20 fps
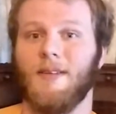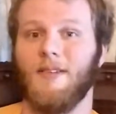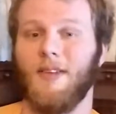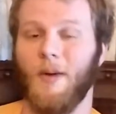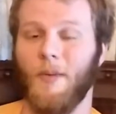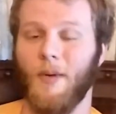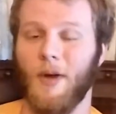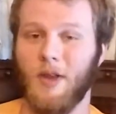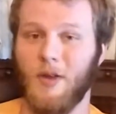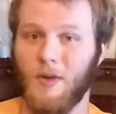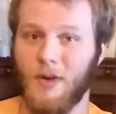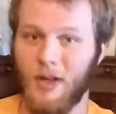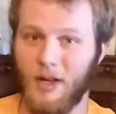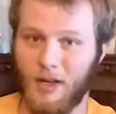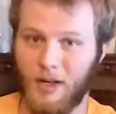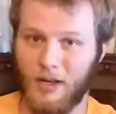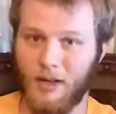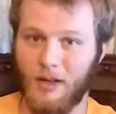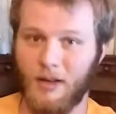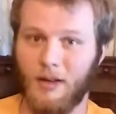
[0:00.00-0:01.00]
Is that why you
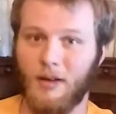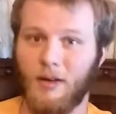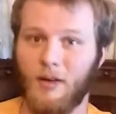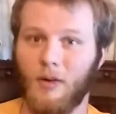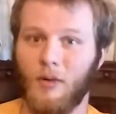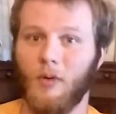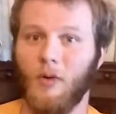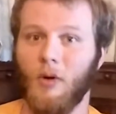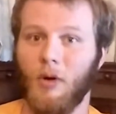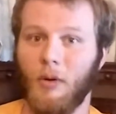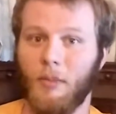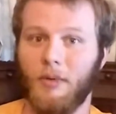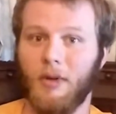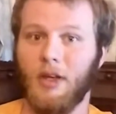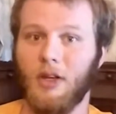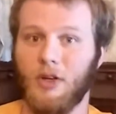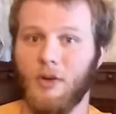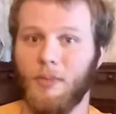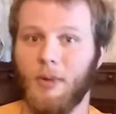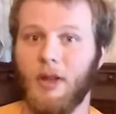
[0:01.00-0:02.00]
didn't go up to
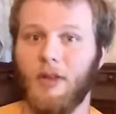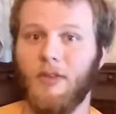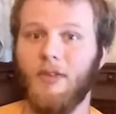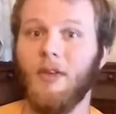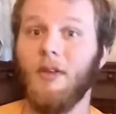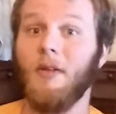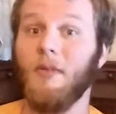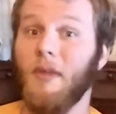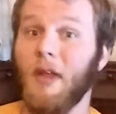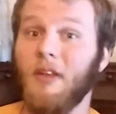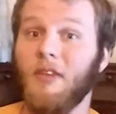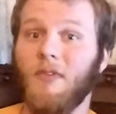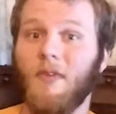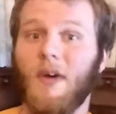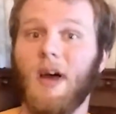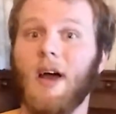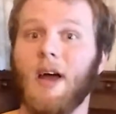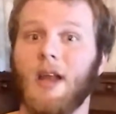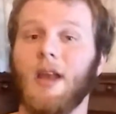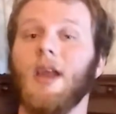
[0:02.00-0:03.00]
get your pizza? That's
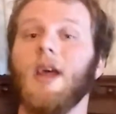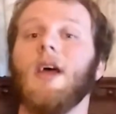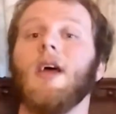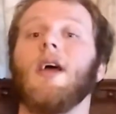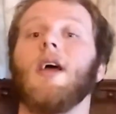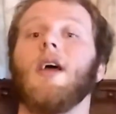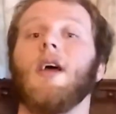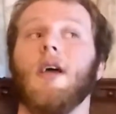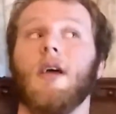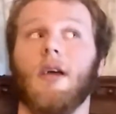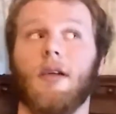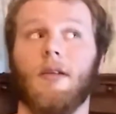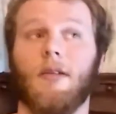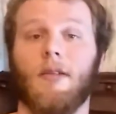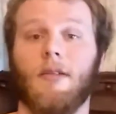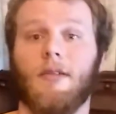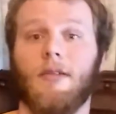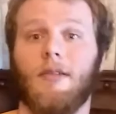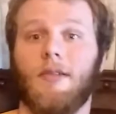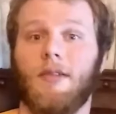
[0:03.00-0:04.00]
fine.
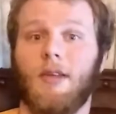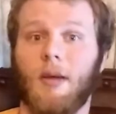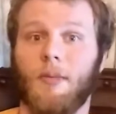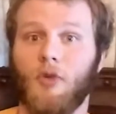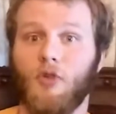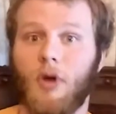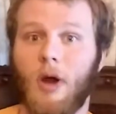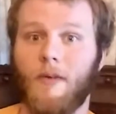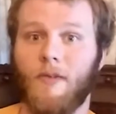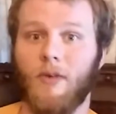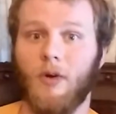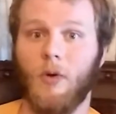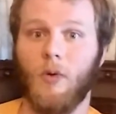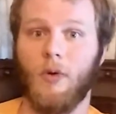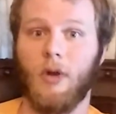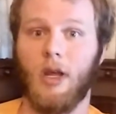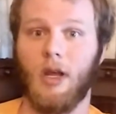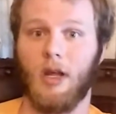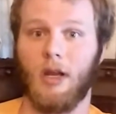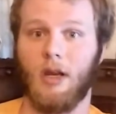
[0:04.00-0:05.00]
Tip the driver
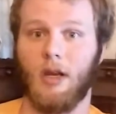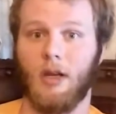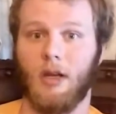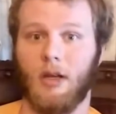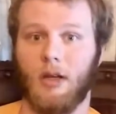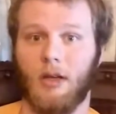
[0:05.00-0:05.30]
who did.